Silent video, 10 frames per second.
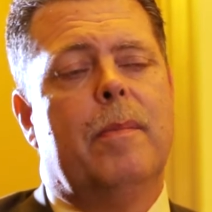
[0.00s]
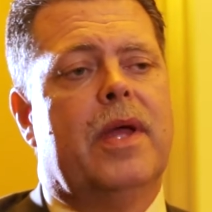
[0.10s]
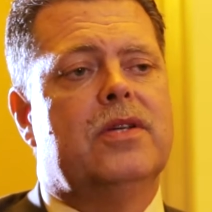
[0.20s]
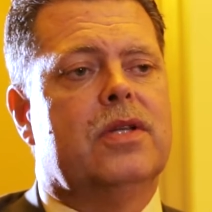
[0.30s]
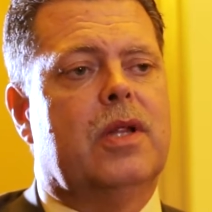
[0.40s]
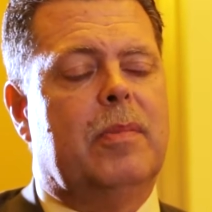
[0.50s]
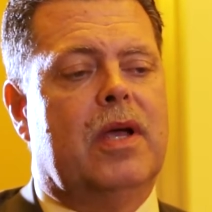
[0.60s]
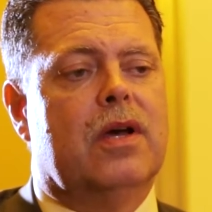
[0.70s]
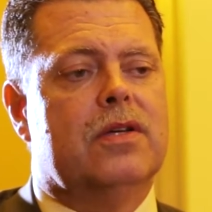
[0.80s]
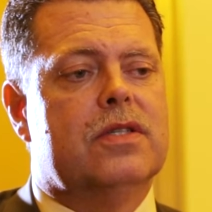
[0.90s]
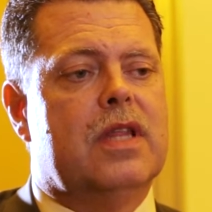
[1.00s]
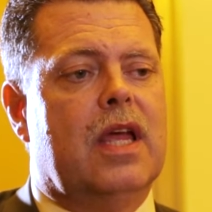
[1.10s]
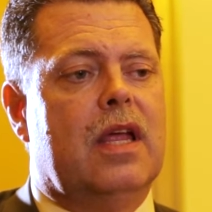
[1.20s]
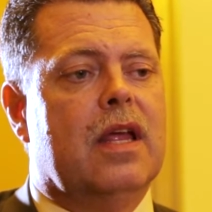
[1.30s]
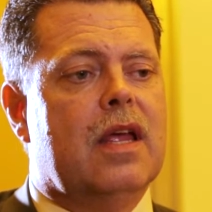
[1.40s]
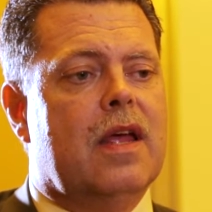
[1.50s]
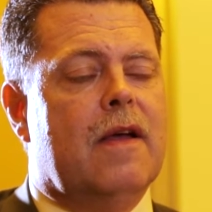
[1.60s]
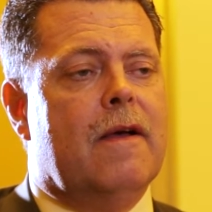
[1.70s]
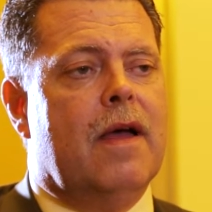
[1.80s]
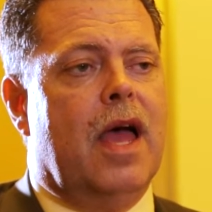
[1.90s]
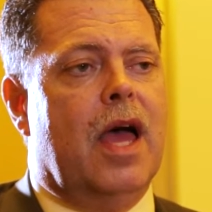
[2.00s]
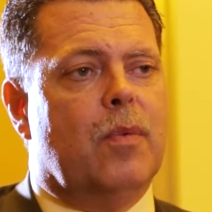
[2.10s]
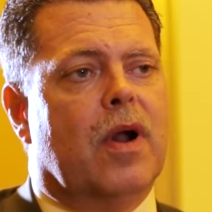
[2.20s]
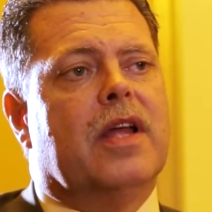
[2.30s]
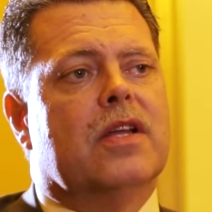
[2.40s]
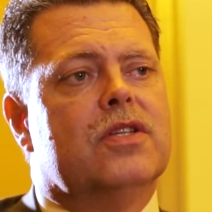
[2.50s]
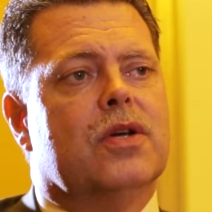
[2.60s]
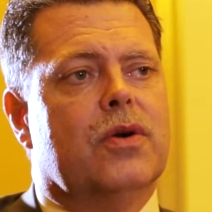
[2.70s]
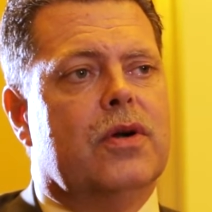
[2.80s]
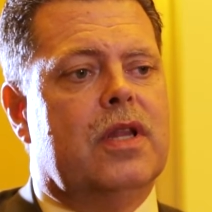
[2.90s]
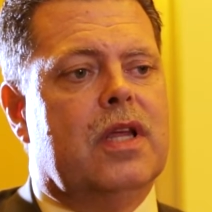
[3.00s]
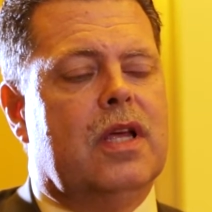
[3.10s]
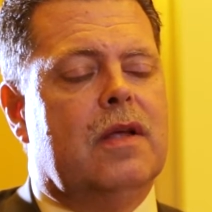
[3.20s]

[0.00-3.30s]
basically because they had what I considered